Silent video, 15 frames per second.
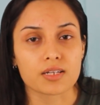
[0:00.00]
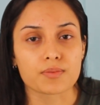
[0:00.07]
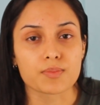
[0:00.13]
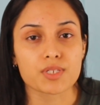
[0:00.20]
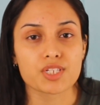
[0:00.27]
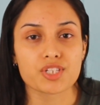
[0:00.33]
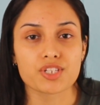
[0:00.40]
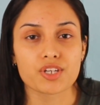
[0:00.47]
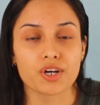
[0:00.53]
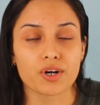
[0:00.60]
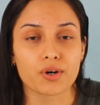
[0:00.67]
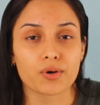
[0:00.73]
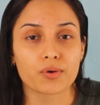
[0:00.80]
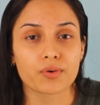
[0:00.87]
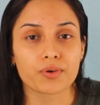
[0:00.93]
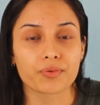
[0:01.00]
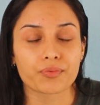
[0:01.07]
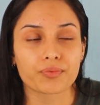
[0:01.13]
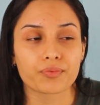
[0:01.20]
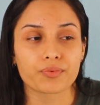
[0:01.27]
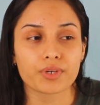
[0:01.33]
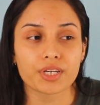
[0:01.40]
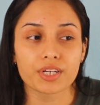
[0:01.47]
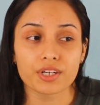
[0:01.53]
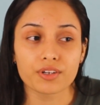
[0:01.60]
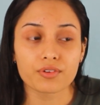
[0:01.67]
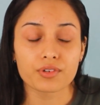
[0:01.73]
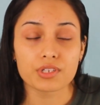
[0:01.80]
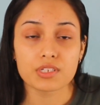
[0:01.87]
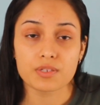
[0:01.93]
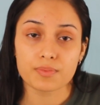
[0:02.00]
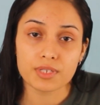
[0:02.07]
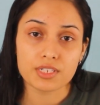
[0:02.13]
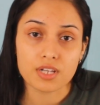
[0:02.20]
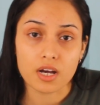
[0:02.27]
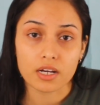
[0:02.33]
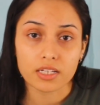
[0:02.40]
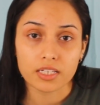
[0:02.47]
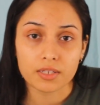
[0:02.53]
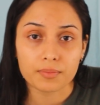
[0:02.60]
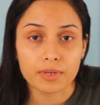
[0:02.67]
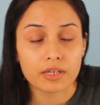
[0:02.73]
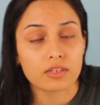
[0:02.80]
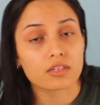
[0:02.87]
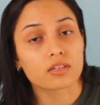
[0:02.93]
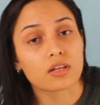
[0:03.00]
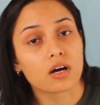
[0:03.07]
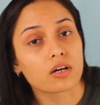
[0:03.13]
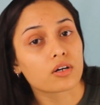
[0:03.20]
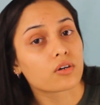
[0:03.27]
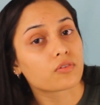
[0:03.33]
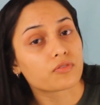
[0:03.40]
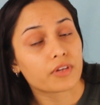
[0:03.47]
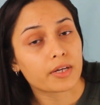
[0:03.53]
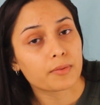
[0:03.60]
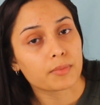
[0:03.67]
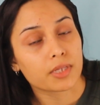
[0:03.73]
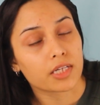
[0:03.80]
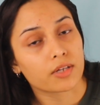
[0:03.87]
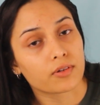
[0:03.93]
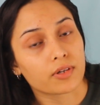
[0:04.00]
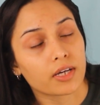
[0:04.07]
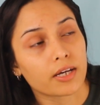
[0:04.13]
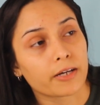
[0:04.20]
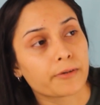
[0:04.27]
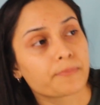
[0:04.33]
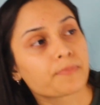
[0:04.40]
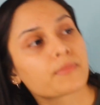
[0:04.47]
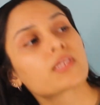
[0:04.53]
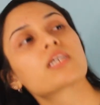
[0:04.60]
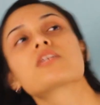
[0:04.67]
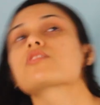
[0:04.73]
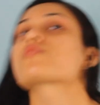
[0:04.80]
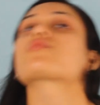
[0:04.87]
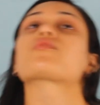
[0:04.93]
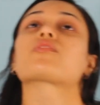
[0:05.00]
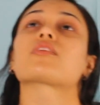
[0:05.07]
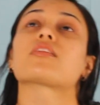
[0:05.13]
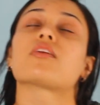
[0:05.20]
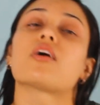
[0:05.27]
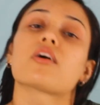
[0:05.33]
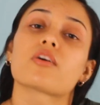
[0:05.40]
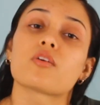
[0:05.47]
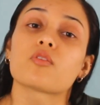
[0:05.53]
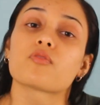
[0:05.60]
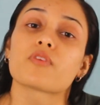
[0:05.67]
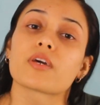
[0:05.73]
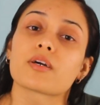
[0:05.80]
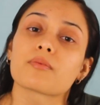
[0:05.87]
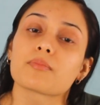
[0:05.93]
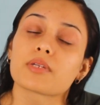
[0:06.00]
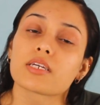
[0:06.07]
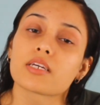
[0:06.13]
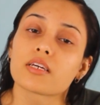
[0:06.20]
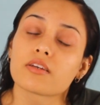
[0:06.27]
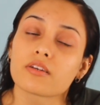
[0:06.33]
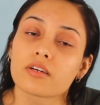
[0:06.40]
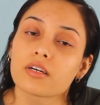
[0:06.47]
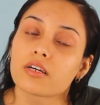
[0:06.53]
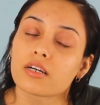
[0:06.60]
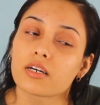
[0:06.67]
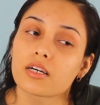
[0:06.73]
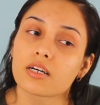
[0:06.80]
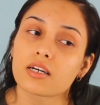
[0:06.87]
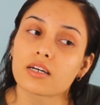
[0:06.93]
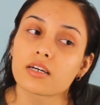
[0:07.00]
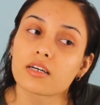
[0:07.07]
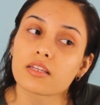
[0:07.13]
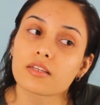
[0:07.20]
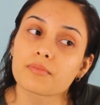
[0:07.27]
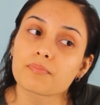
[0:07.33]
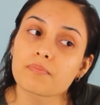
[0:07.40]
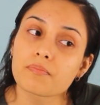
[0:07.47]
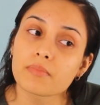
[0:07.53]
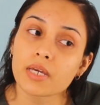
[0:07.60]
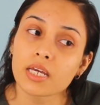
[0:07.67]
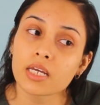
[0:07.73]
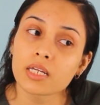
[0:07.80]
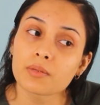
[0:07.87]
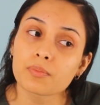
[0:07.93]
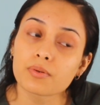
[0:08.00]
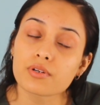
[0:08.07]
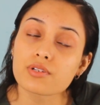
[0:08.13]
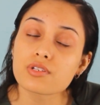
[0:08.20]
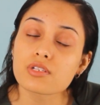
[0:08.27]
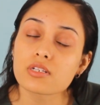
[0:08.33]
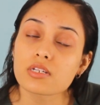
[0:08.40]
So we are going to be talking about the Longo family, okay? So the Longo family, the main person